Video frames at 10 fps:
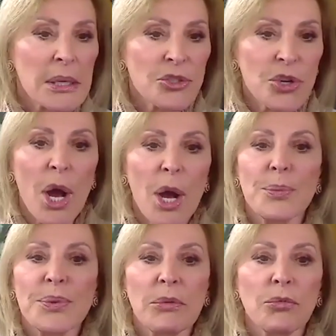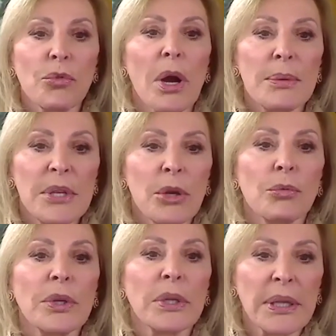jobs and
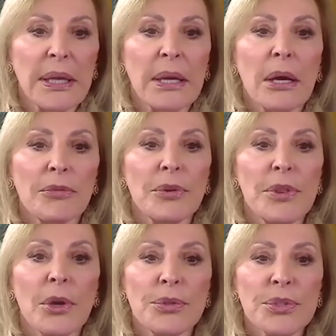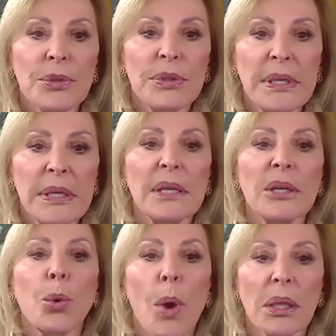really for those the
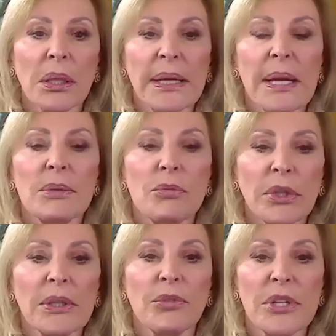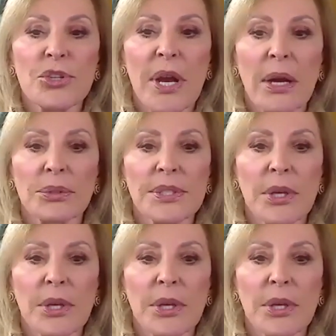inequality, and really reach out. So